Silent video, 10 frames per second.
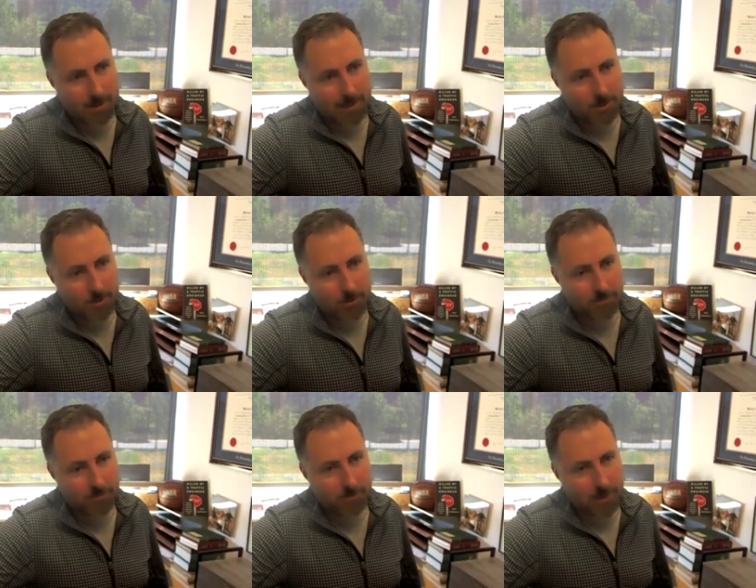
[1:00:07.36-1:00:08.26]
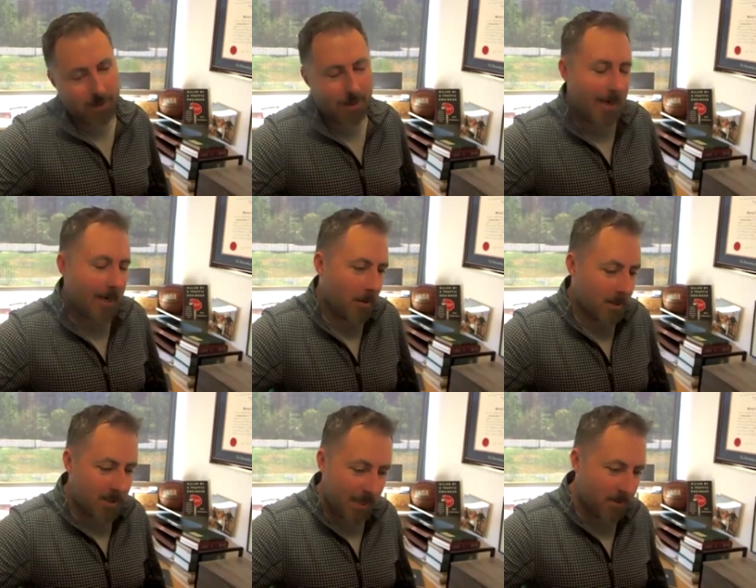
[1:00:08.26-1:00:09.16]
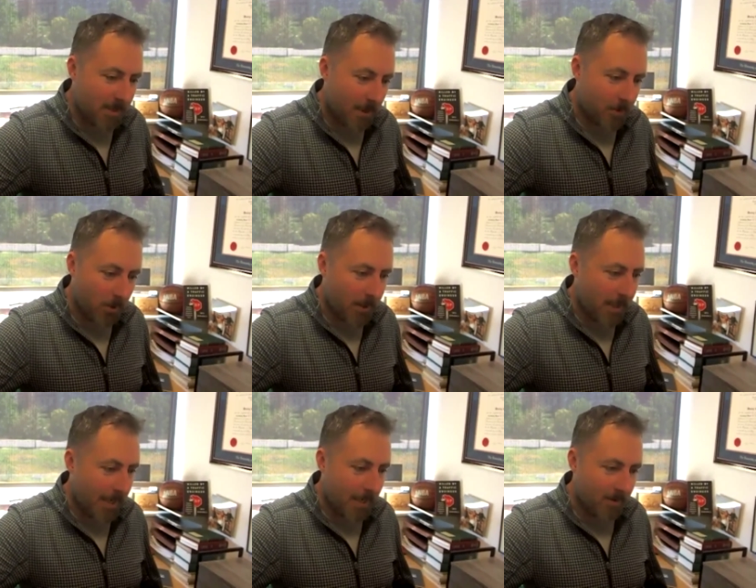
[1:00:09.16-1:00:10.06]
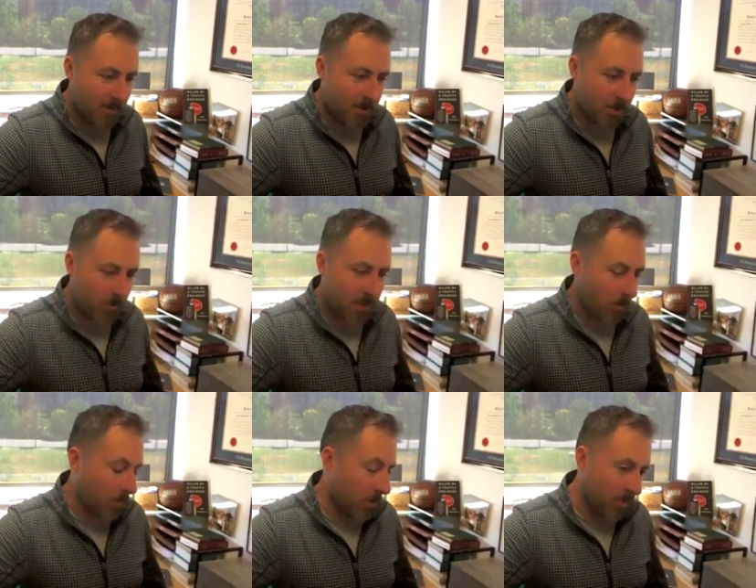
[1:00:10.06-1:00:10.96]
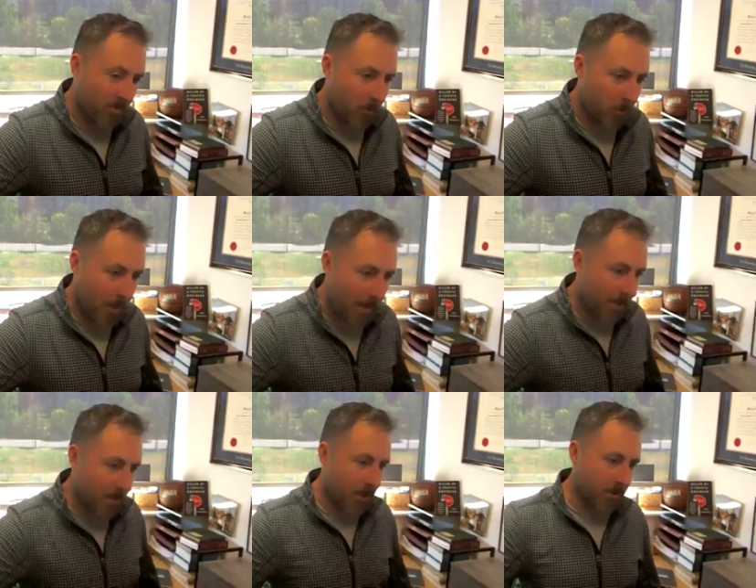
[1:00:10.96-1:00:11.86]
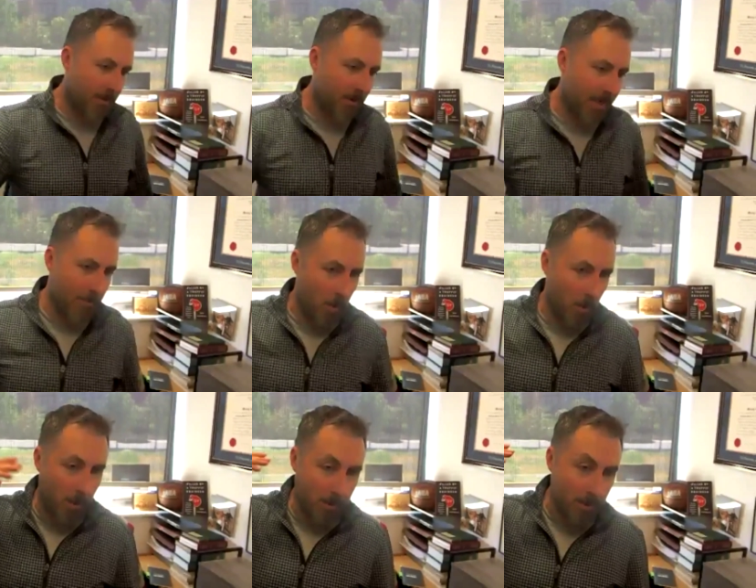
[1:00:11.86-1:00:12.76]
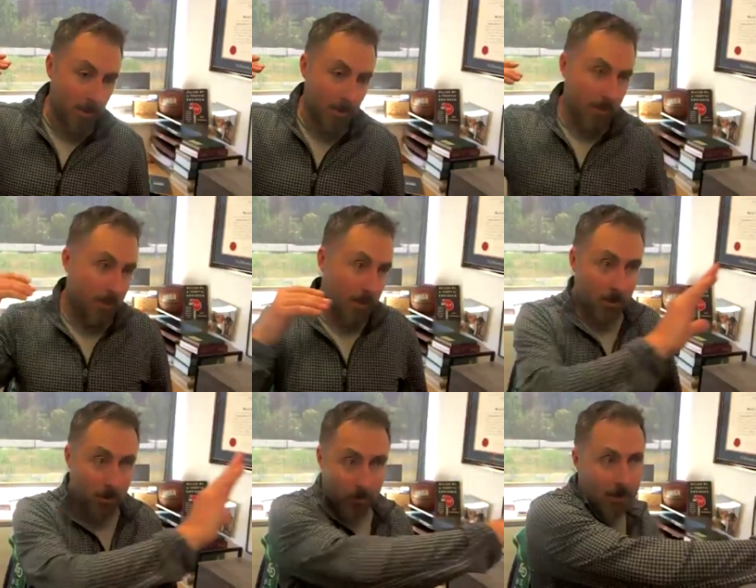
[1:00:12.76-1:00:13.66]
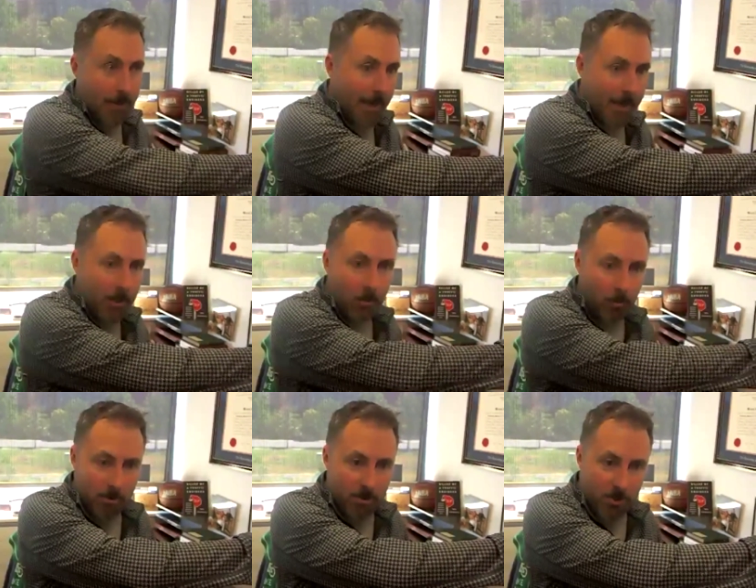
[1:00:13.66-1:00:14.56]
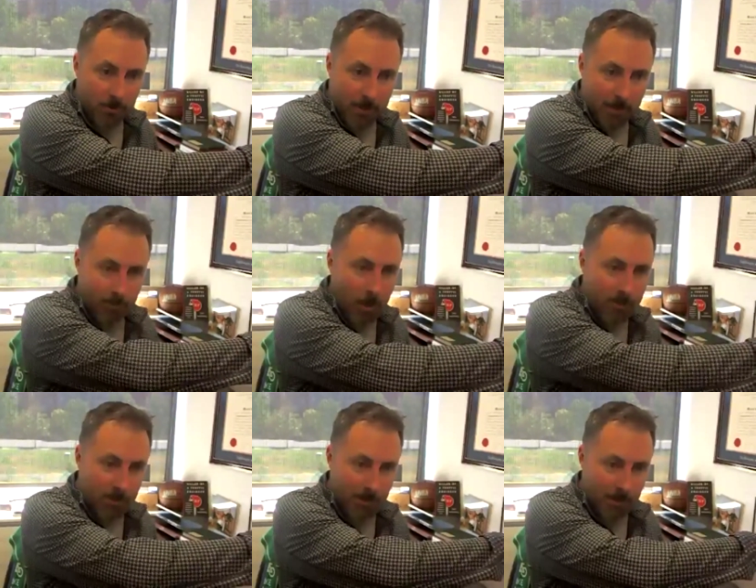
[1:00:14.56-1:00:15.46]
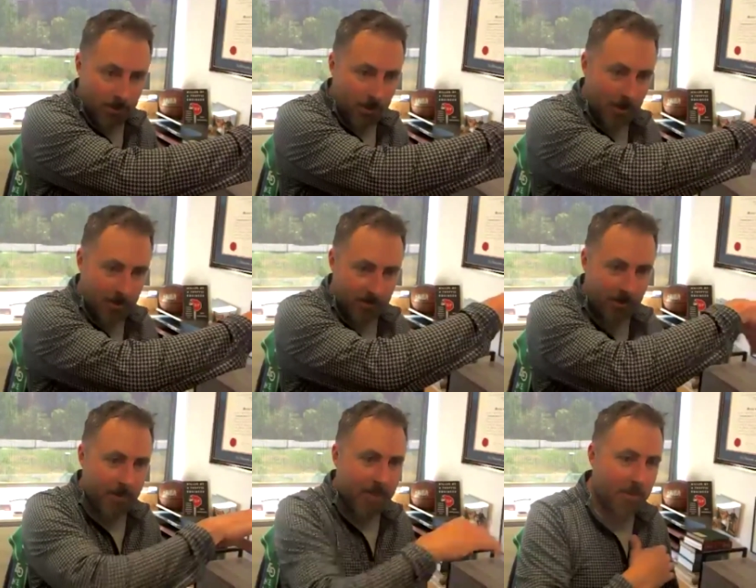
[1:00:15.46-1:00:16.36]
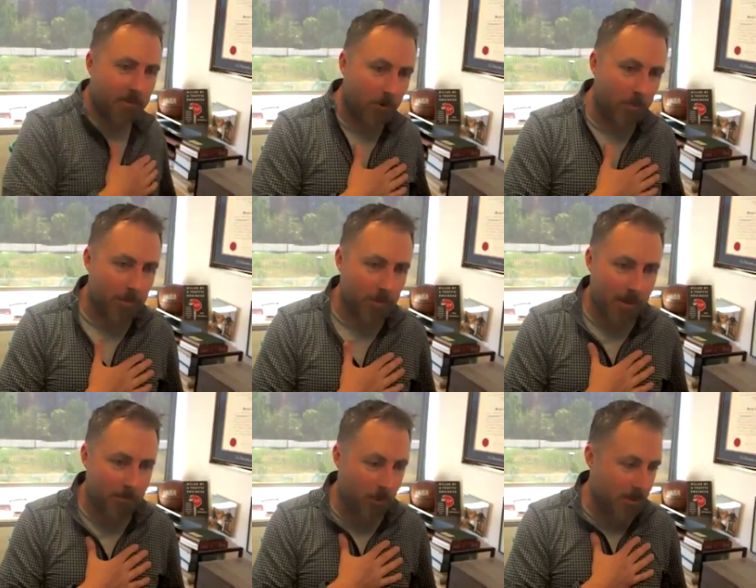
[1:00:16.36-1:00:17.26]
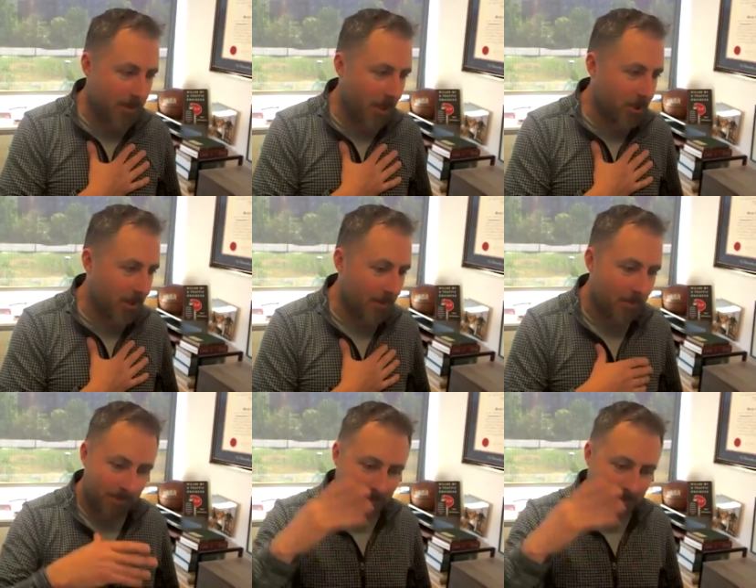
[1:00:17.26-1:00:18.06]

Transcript: get to fight, I don't know. At the same time, you look at any of the streets that were built before traffic engineers ever came along, like including like Acorn Street in Boston that you saw at the very beginning before I put my presentation up.